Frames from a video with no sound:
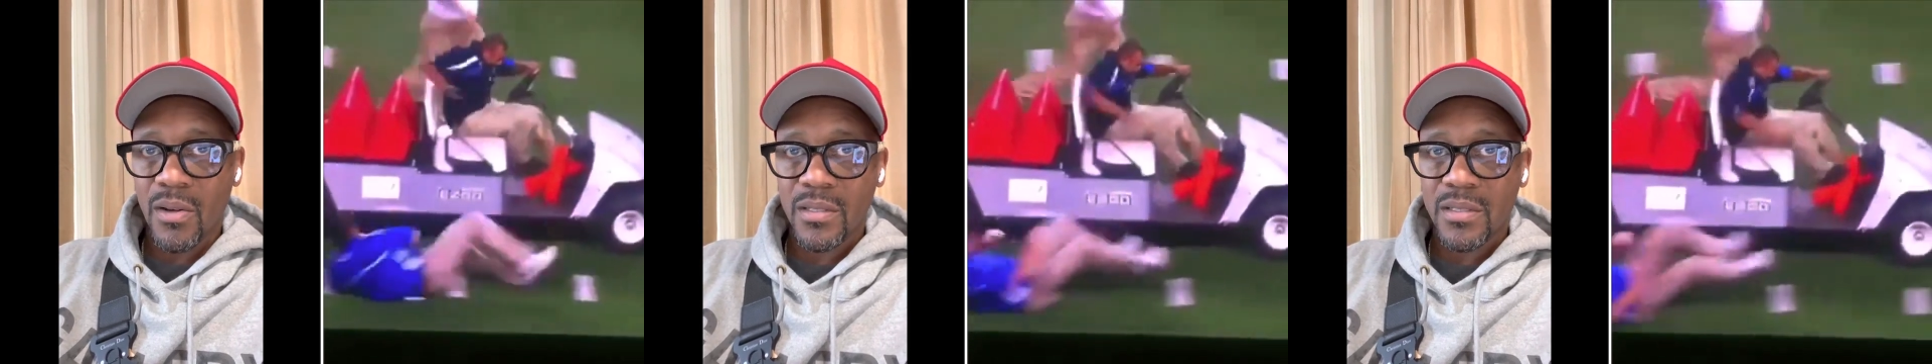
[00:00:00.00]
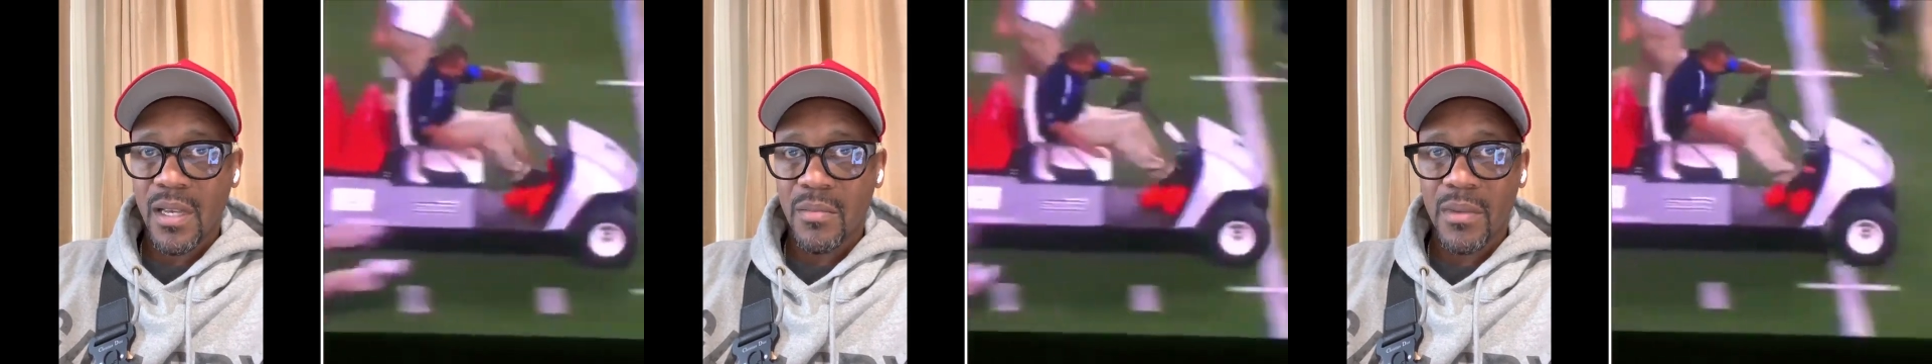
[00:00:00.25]
or
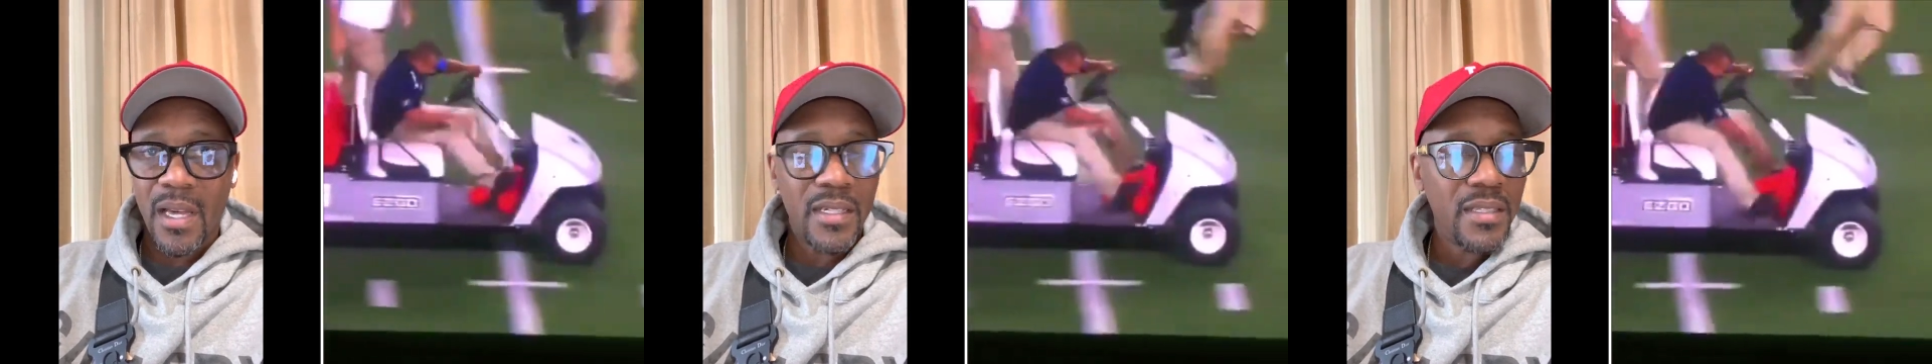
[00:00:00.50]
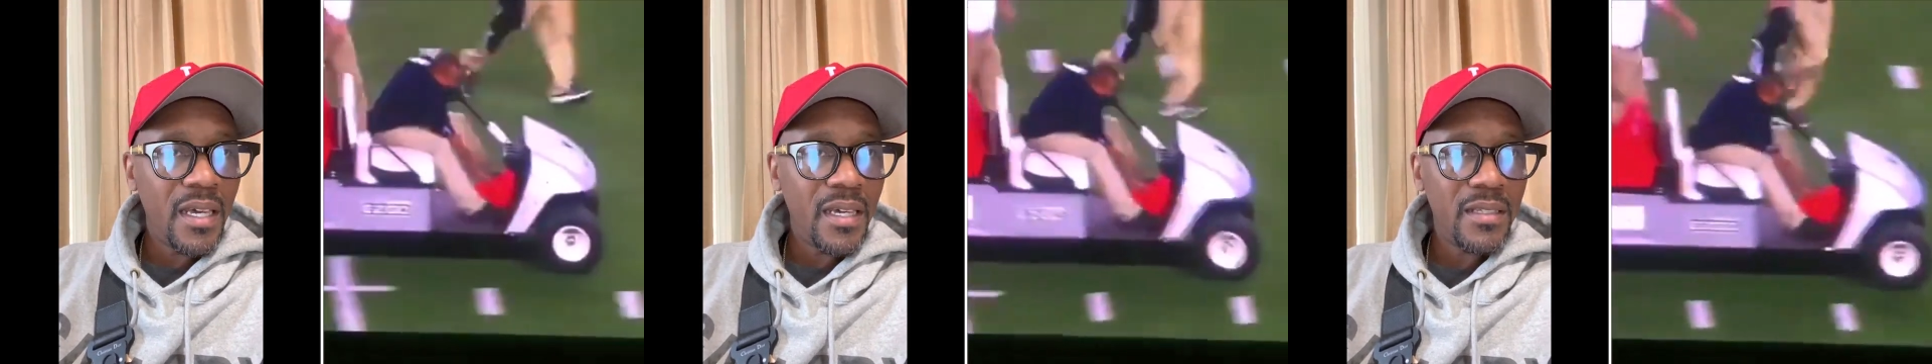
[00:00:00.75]
something
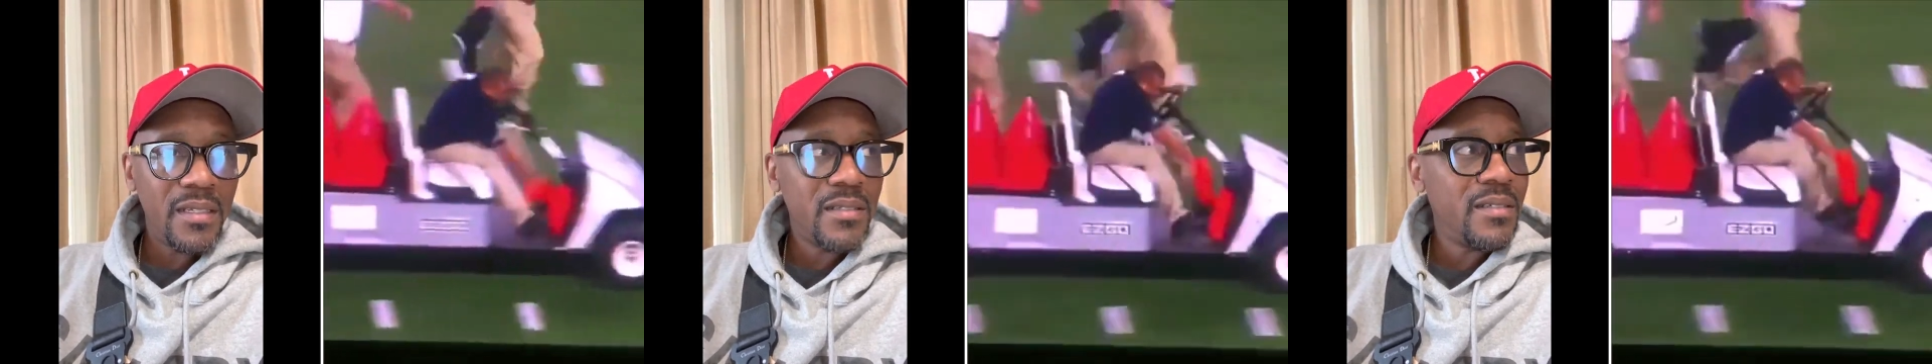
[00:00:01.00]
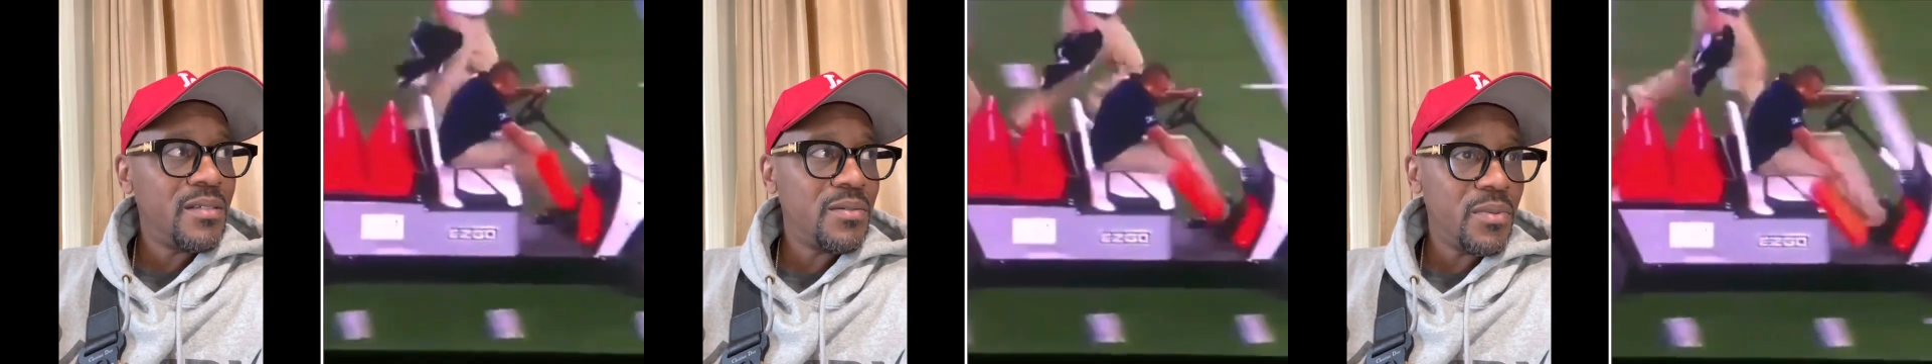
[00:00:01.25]
like that.
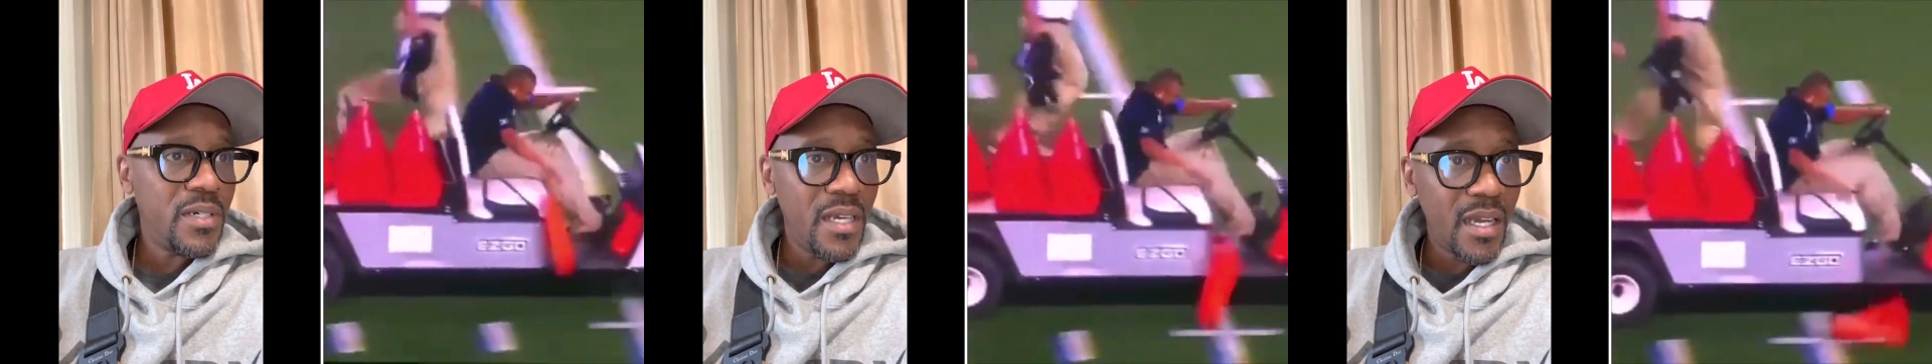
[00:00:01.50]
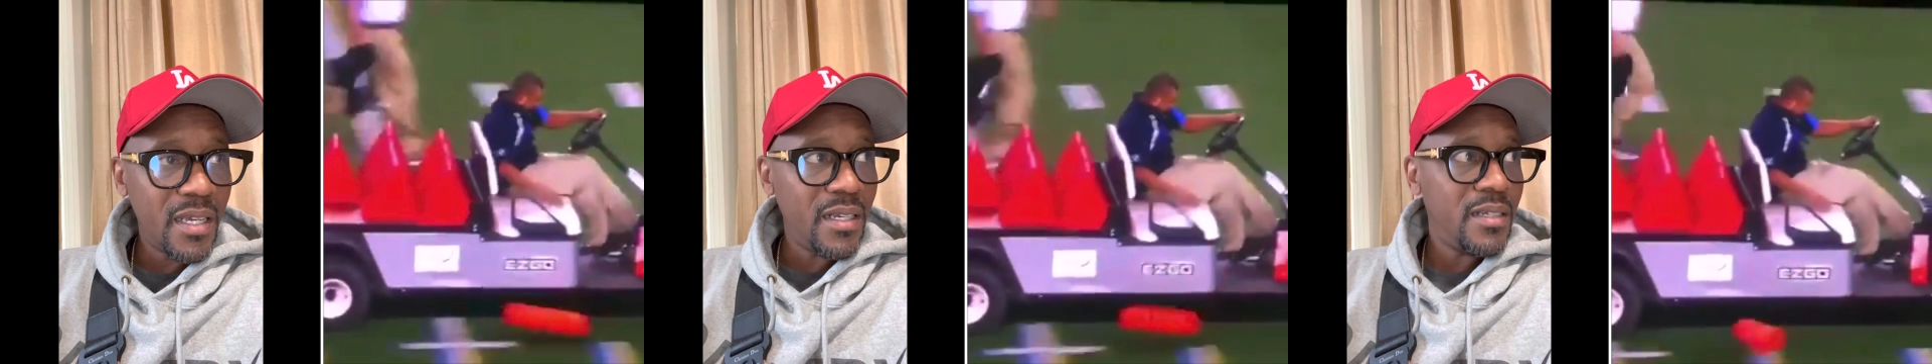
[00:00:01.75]
This is
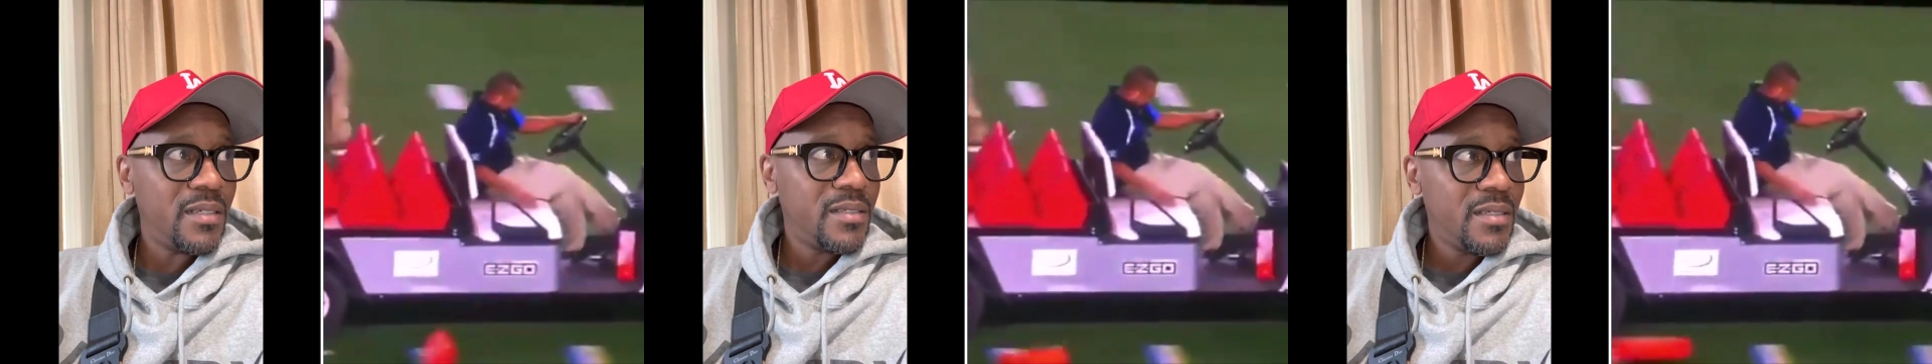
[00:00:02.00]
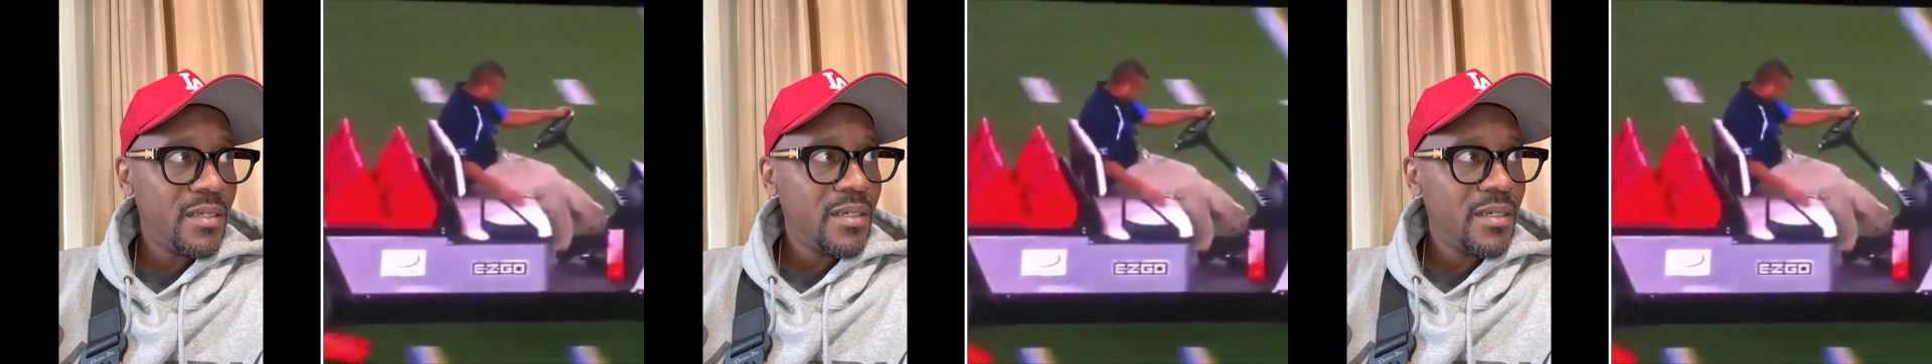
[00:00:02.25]
ridiculous.